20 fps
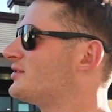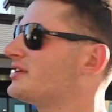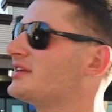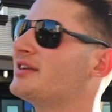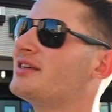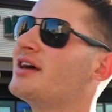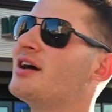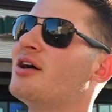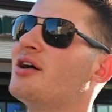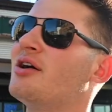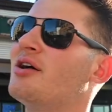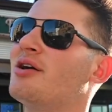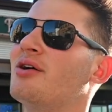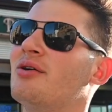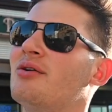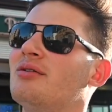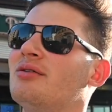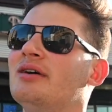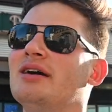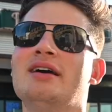you could
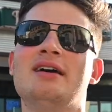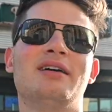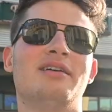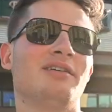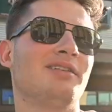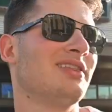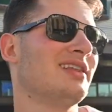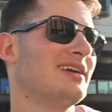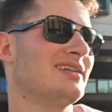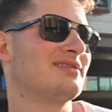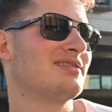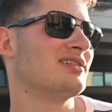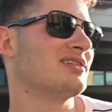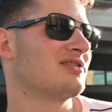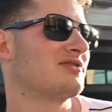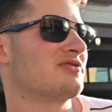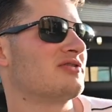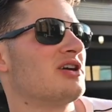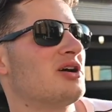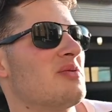go leases
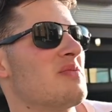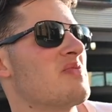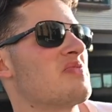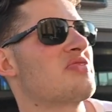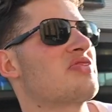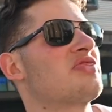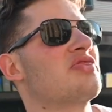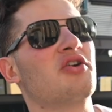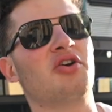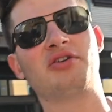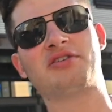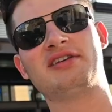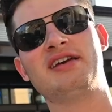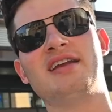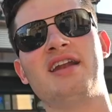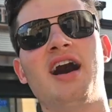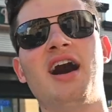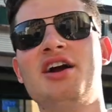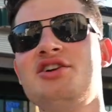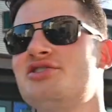from
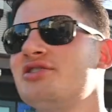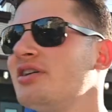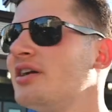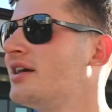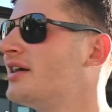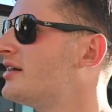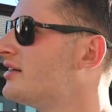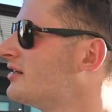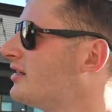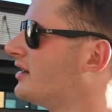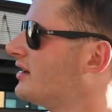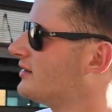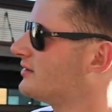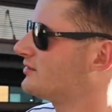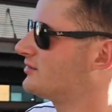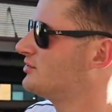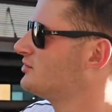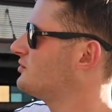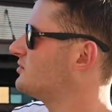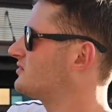1300
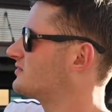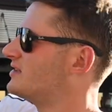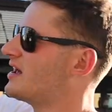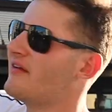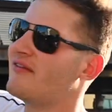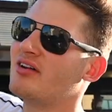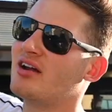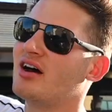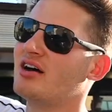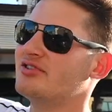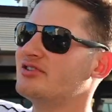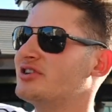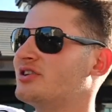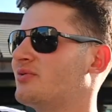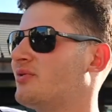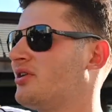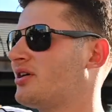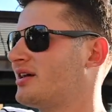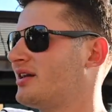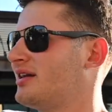to 700. We're
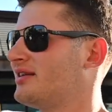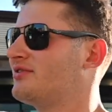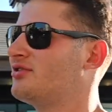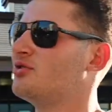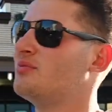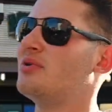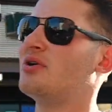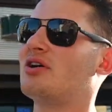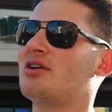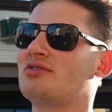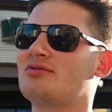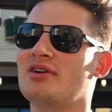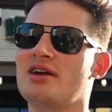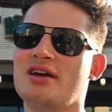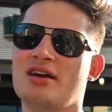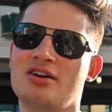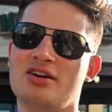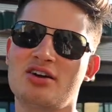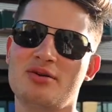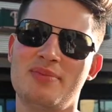looking at two buildings right
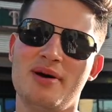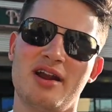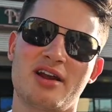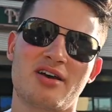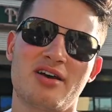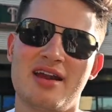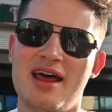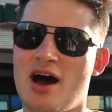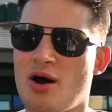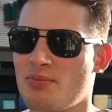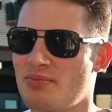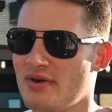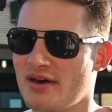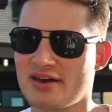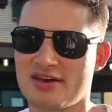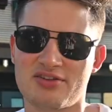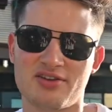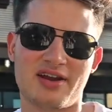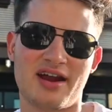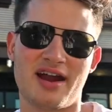here, depending on how big
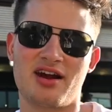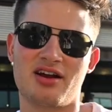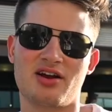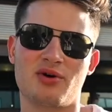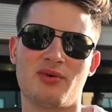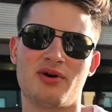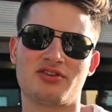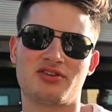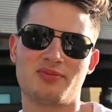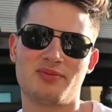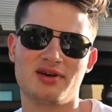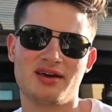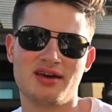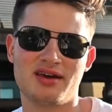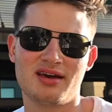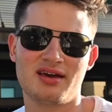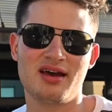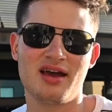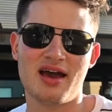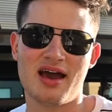your area wants to be,
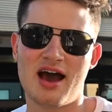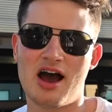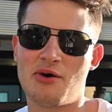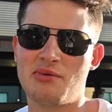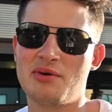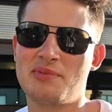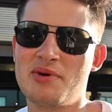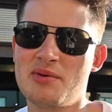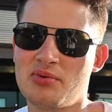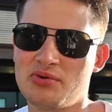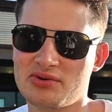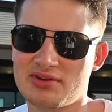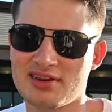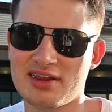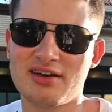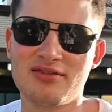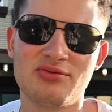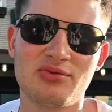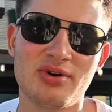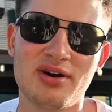how many people you
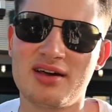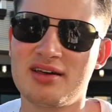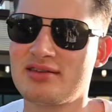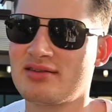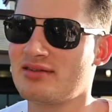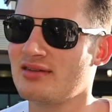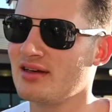live with